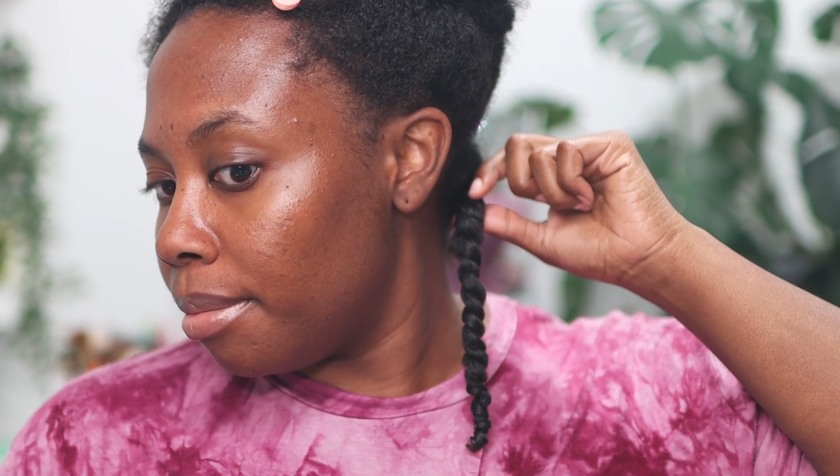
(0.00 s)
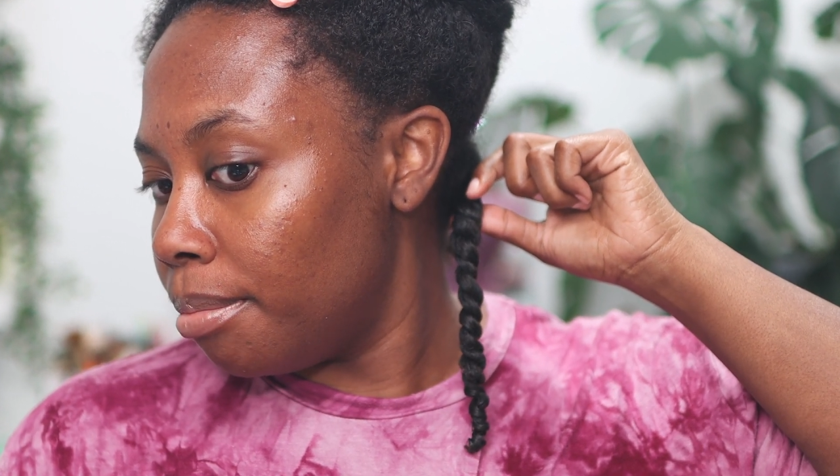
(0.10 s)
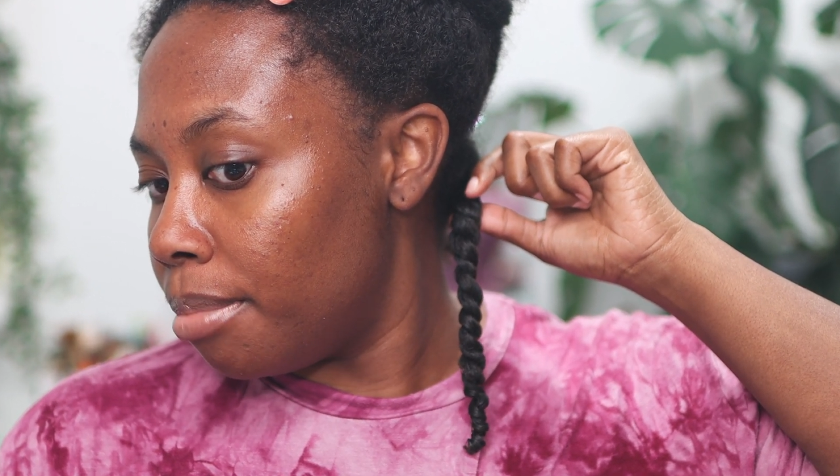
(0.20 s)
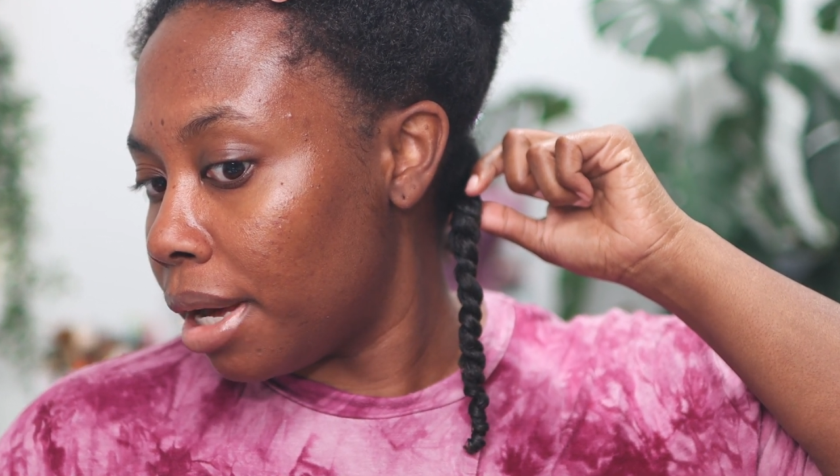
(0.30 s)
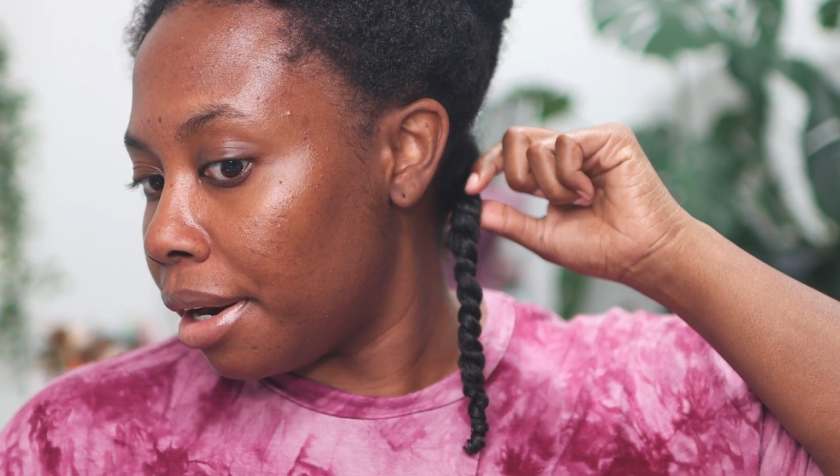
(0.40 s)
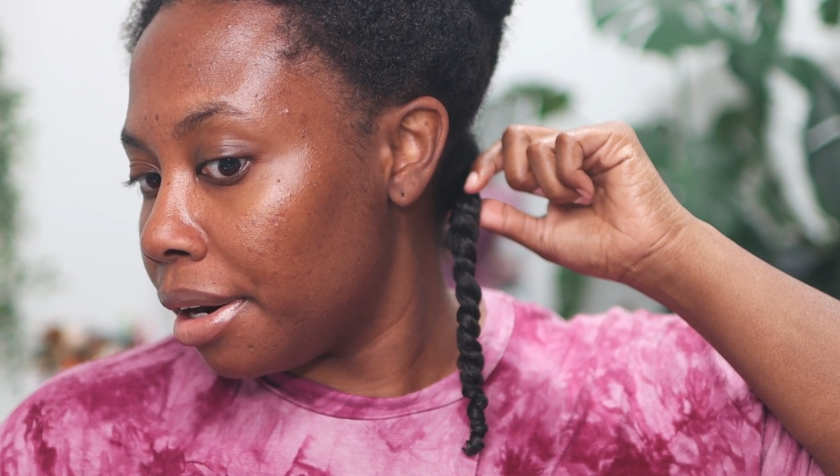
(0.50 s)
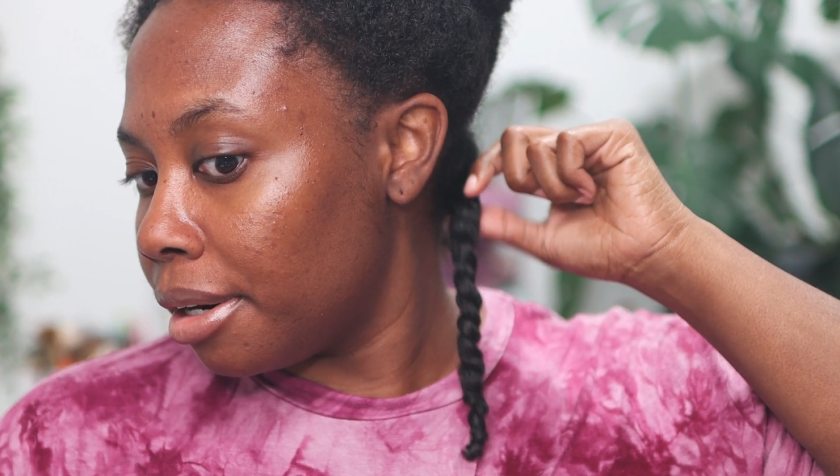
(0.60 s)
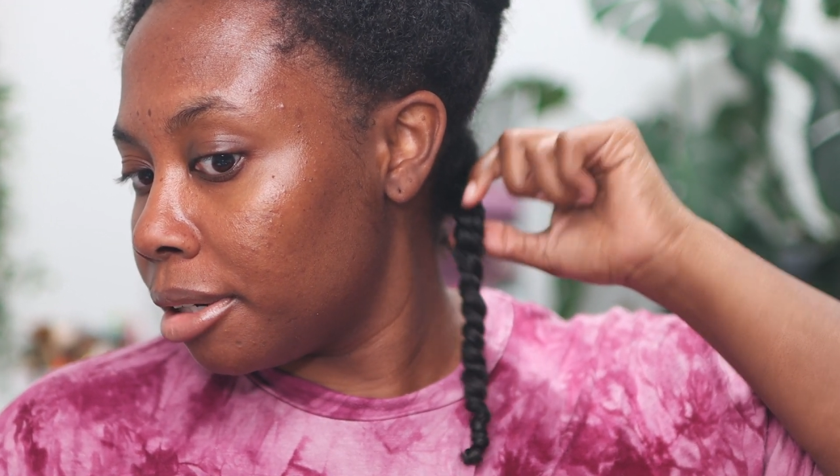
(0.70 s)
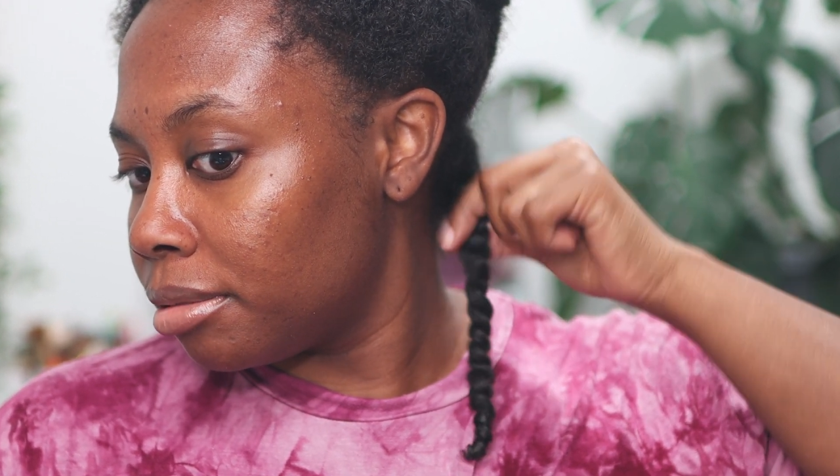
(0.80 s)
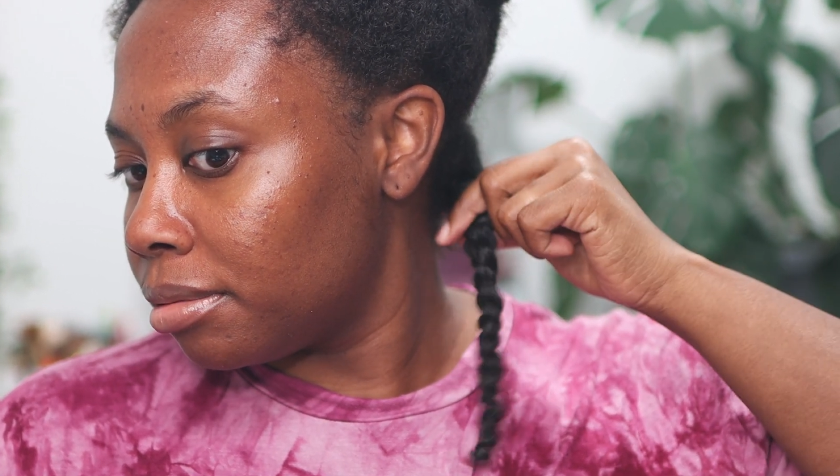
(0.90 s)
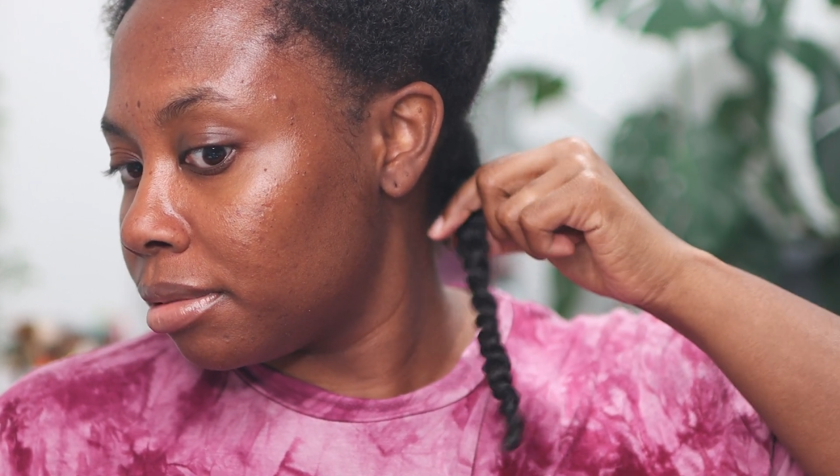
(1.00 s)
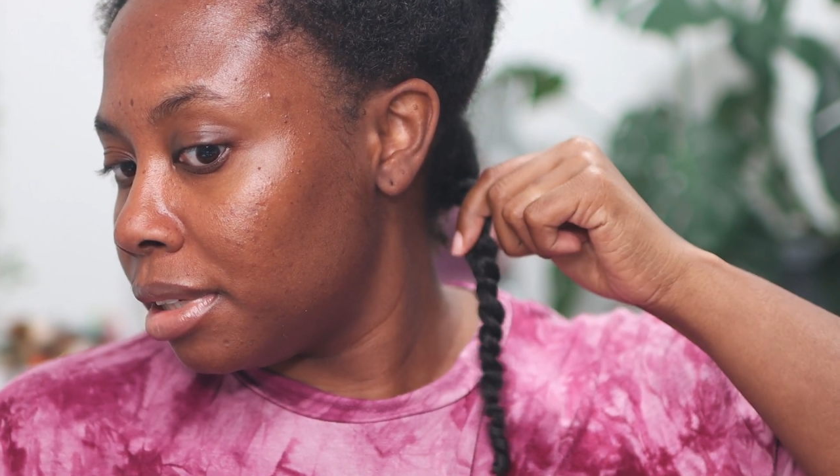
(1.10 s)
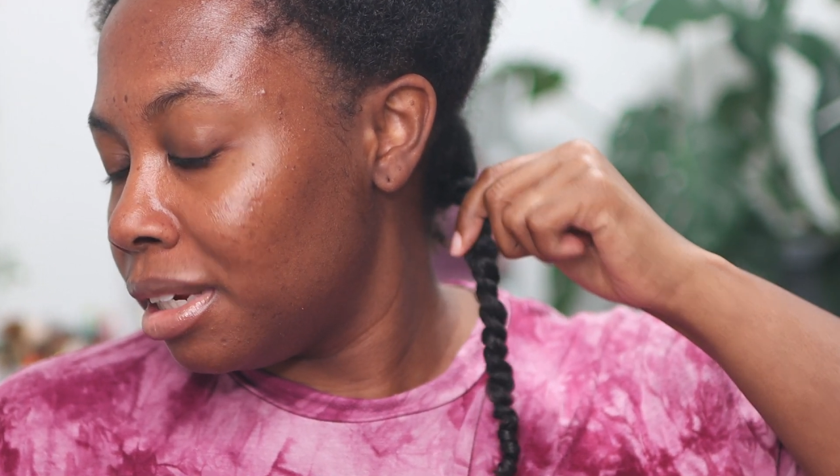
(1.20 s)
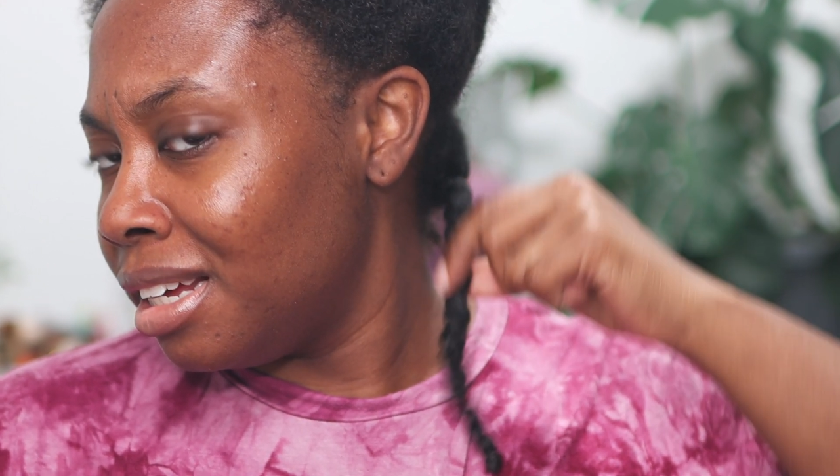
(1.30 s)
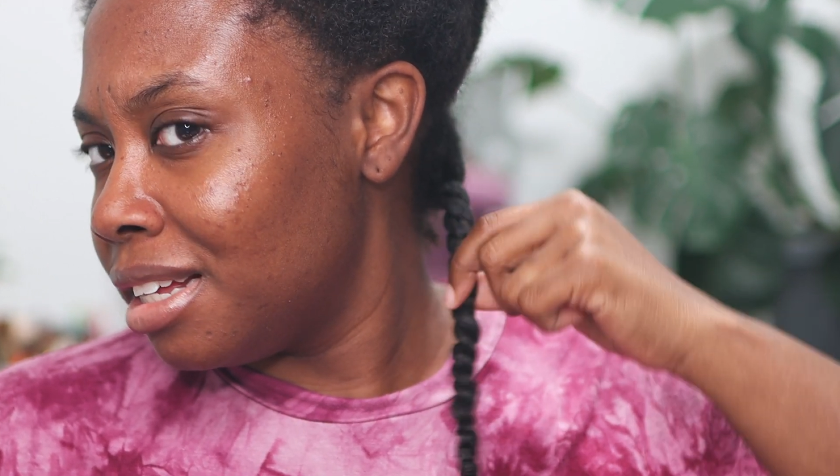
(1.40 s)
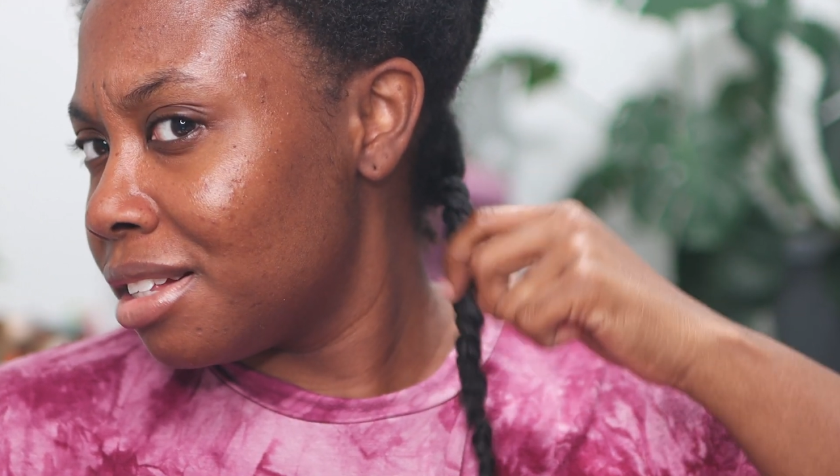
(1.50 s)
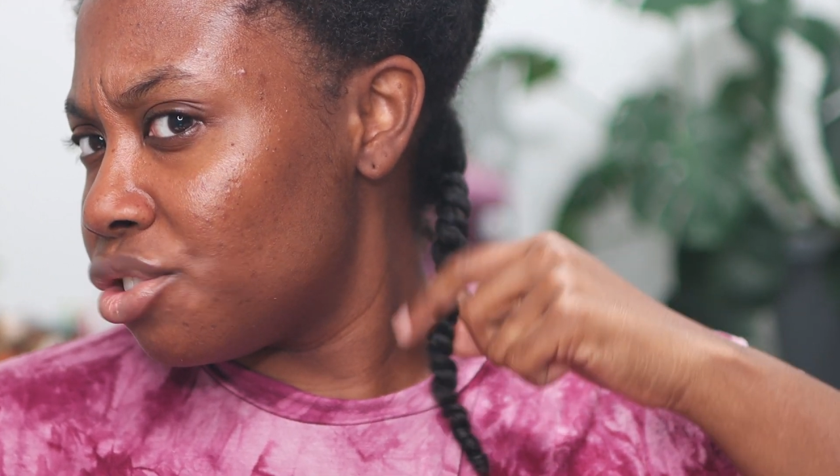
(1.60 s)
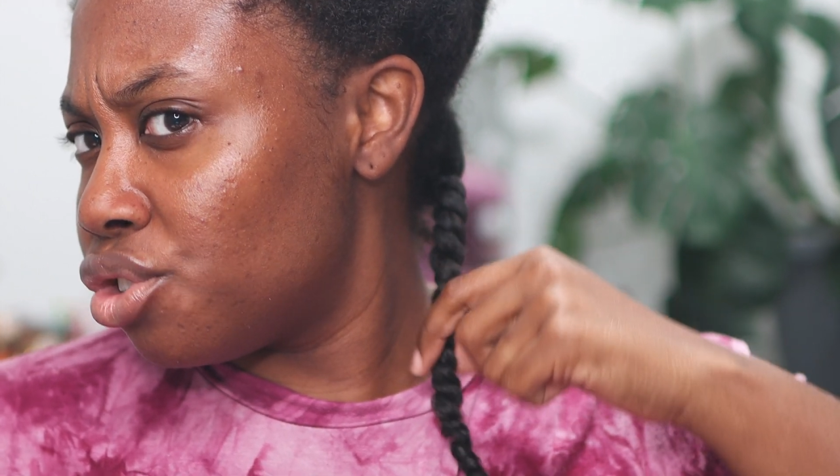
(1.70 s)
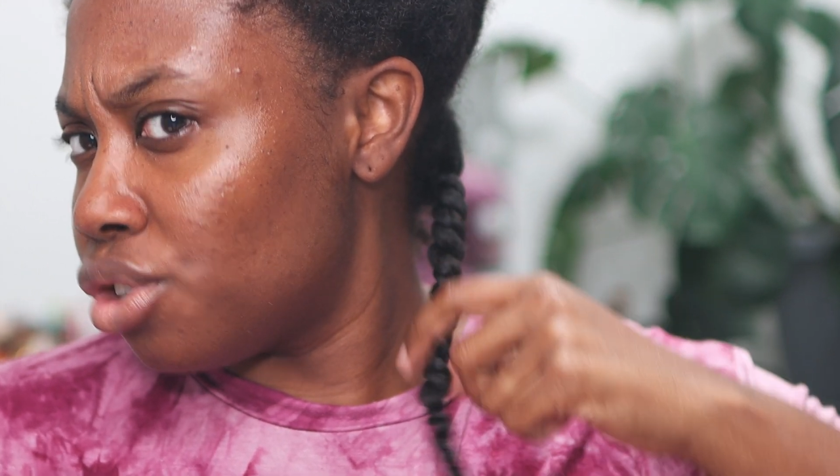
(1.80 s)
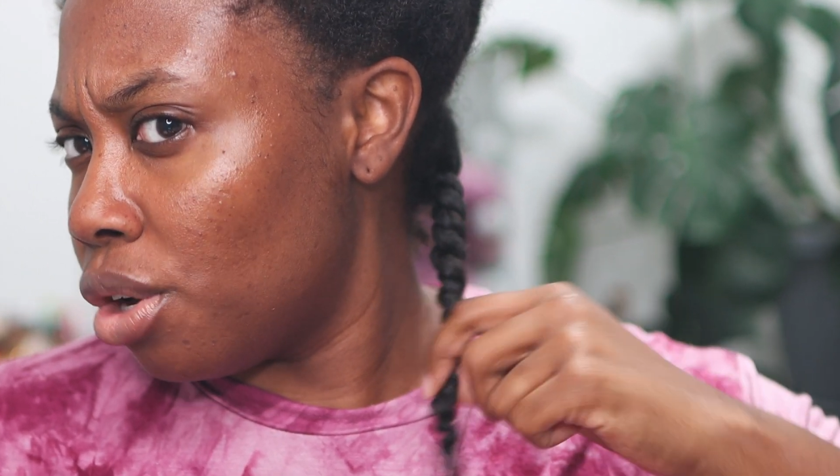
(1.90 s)
butter.
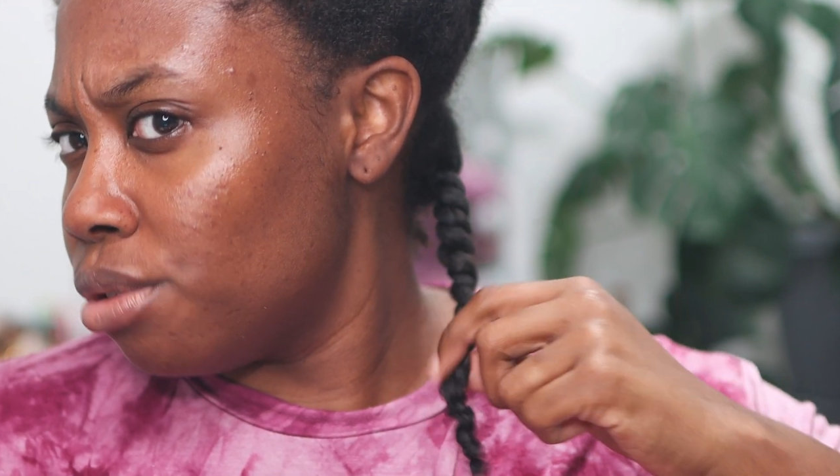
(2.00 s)
So